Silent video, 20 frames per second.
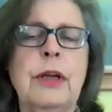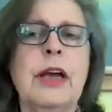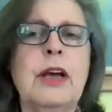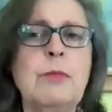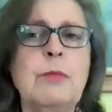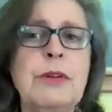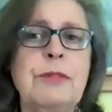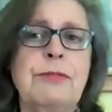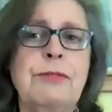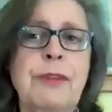
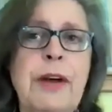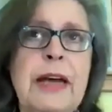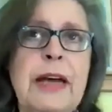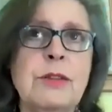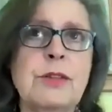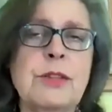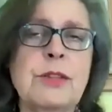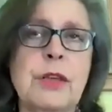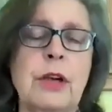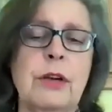And we've
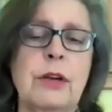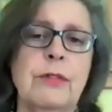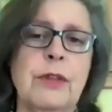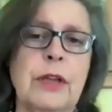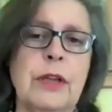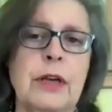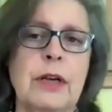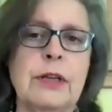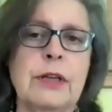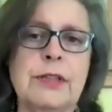found over
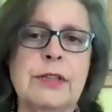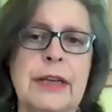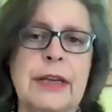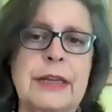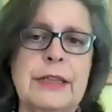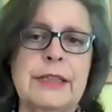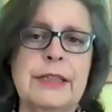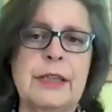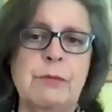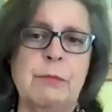the last
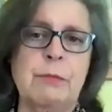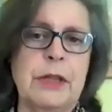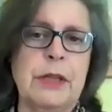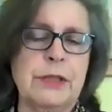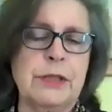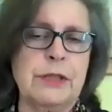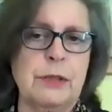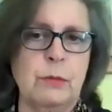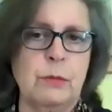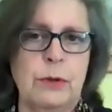18 months that